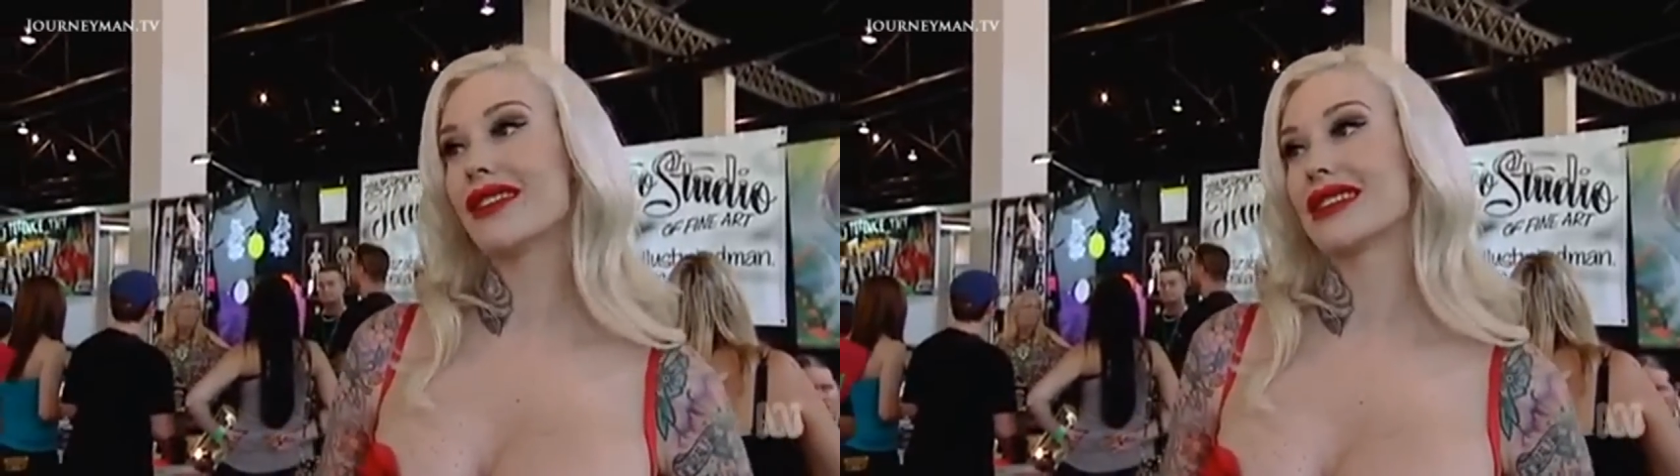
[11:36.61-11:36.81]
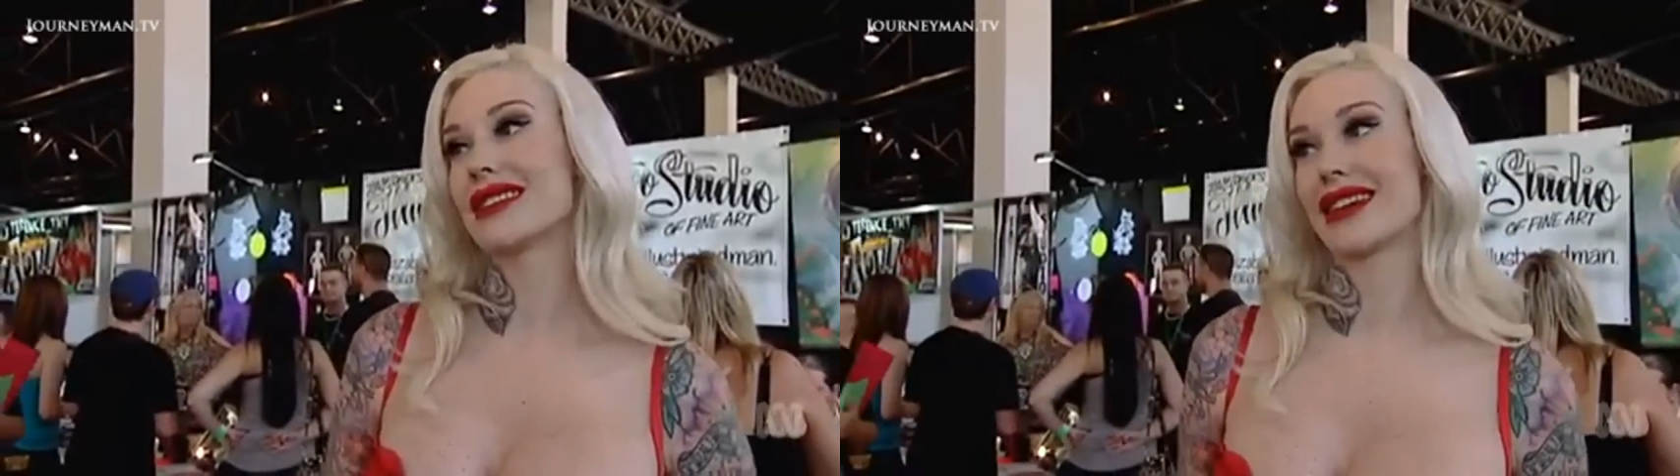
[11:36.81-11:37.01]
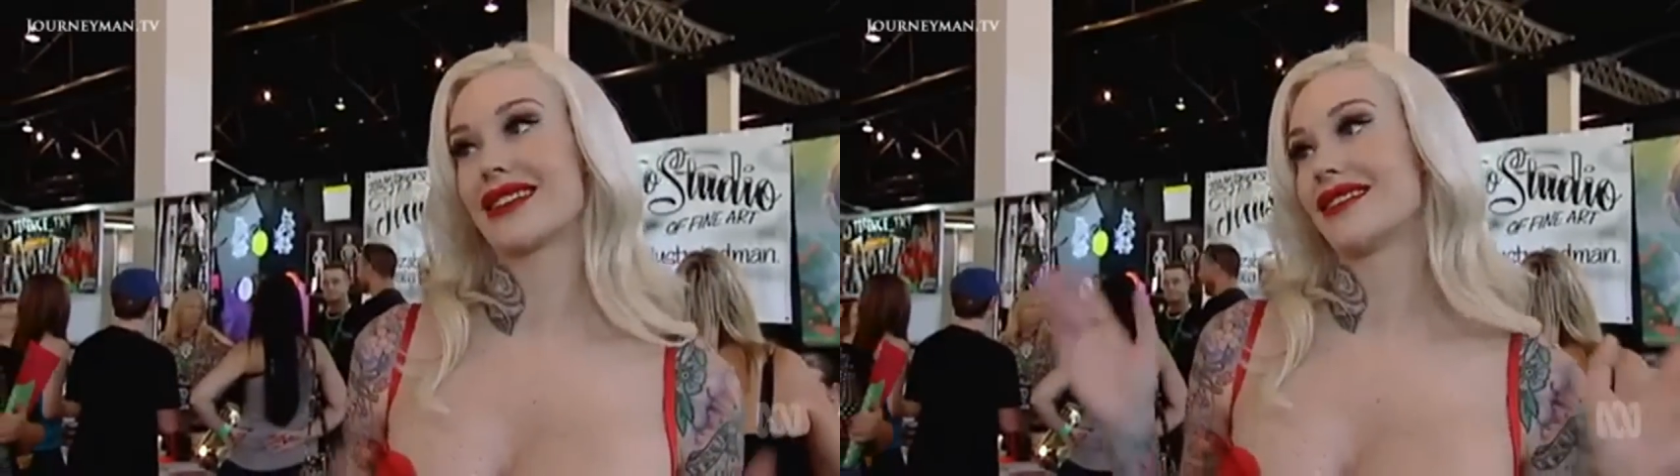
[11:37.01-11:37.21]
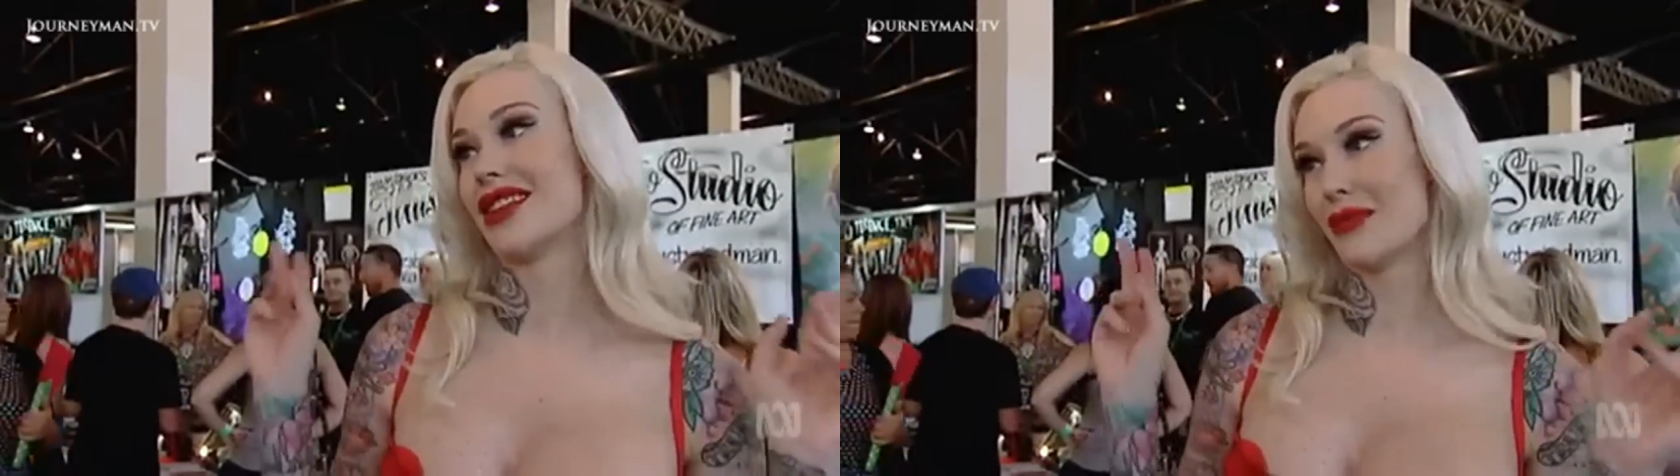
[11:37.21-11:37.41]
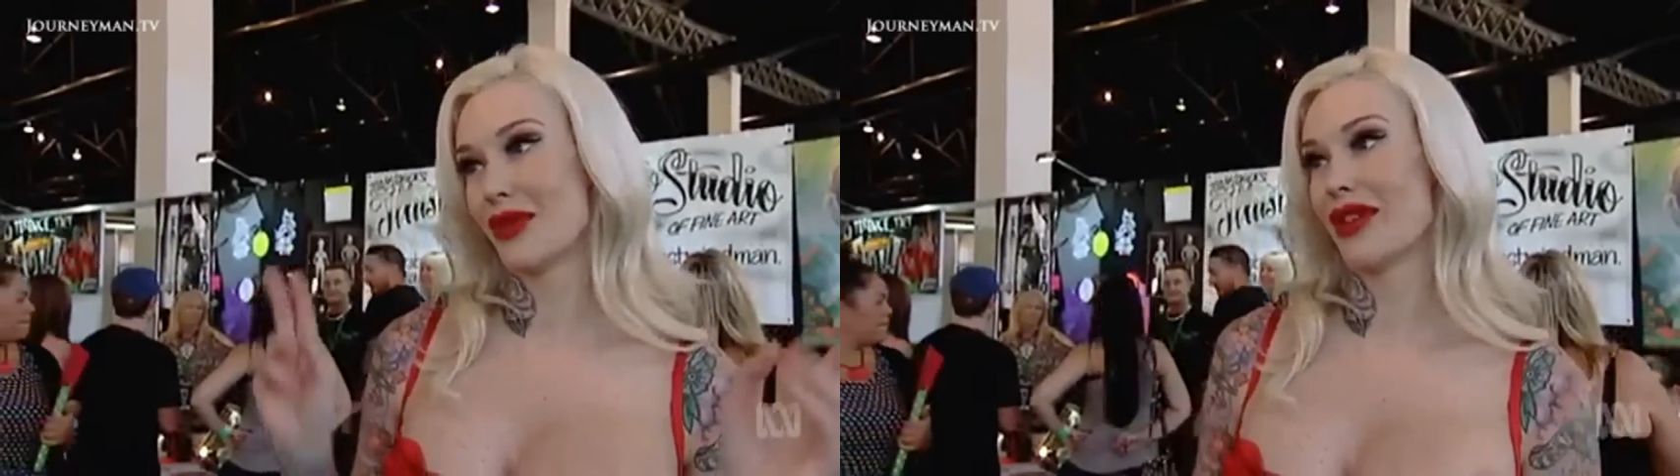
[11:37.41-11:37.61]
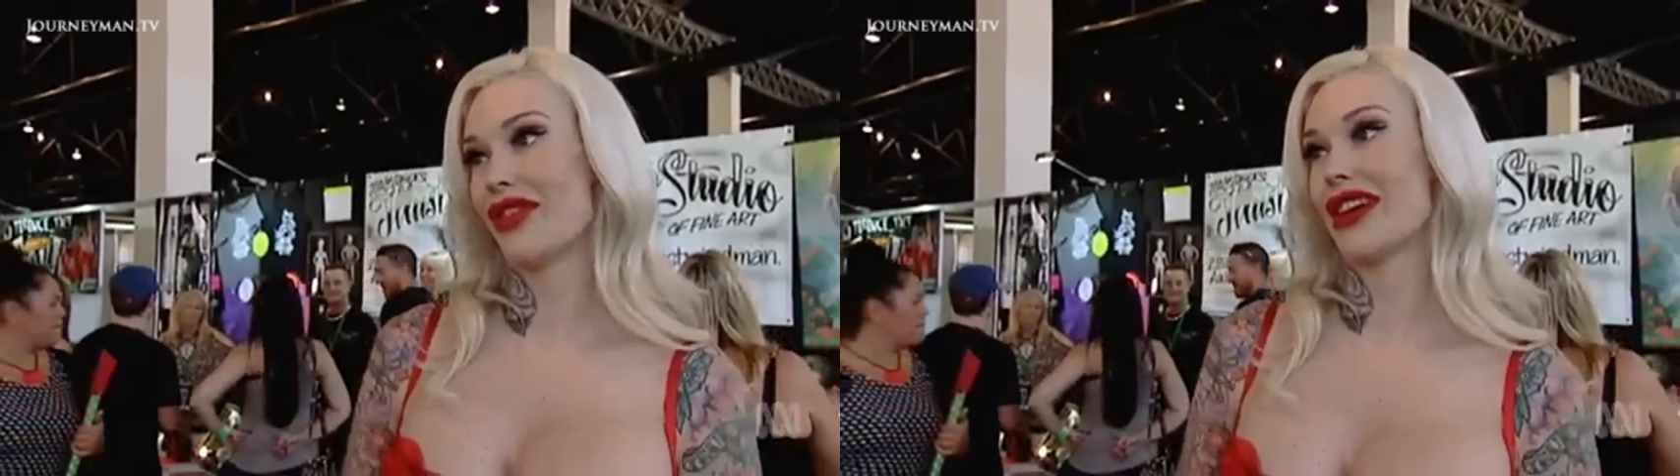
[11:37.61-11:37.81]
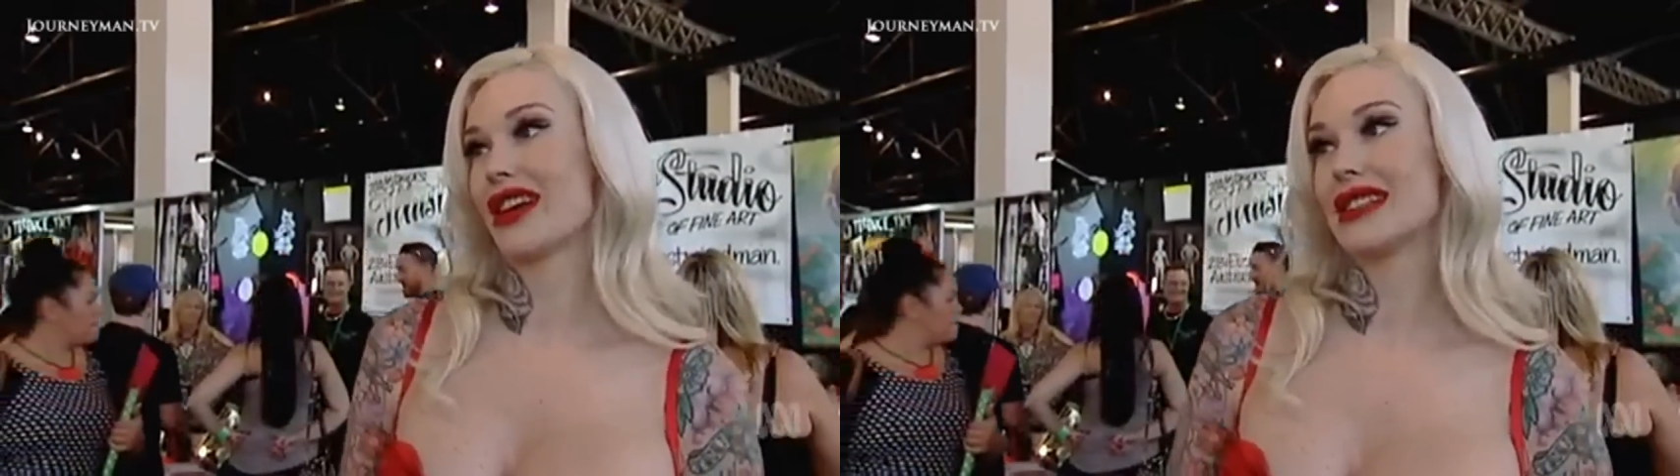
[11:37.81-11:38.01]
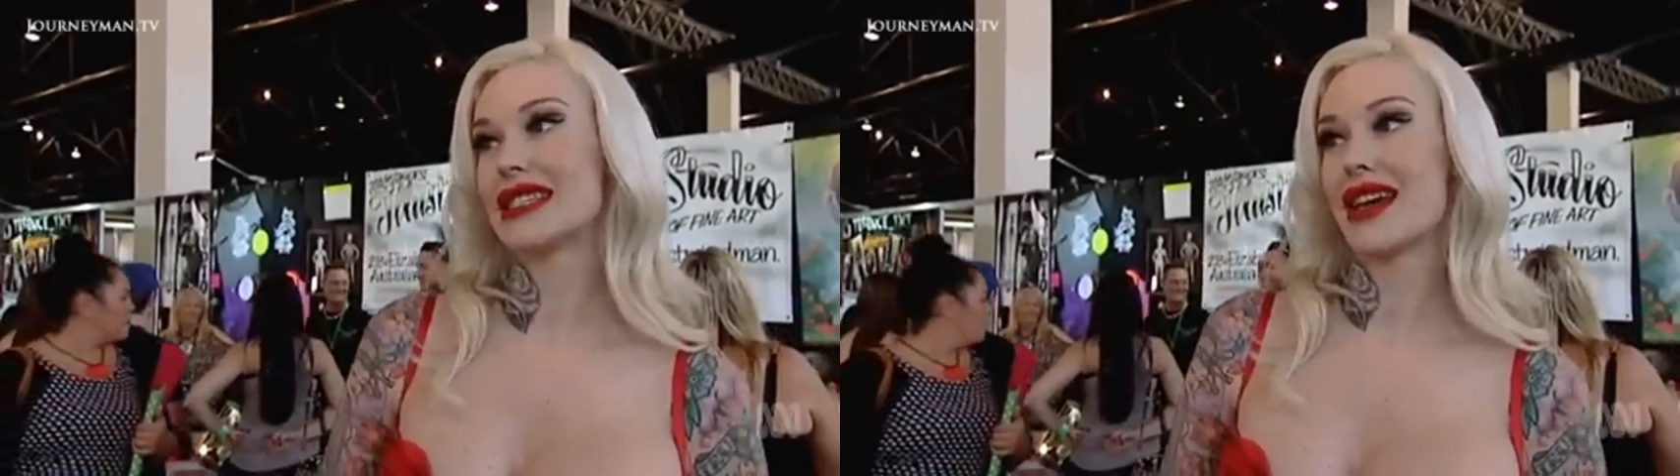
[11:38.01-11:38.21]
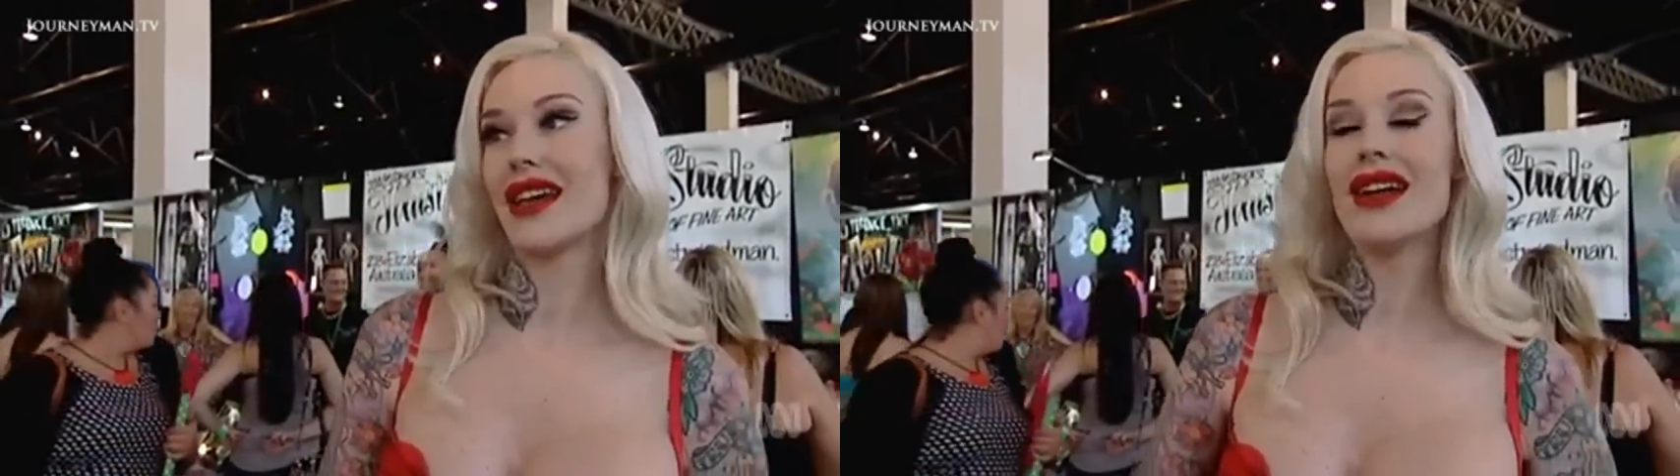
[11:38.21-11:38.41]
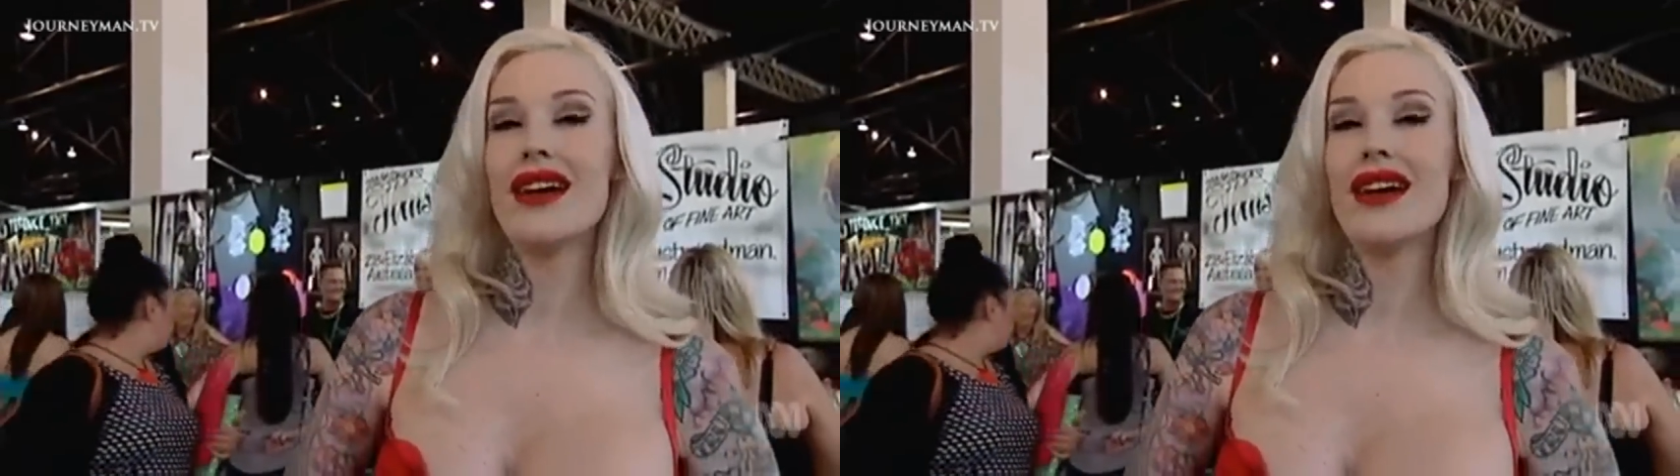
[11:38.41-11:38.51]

That's like number one thing I'd say.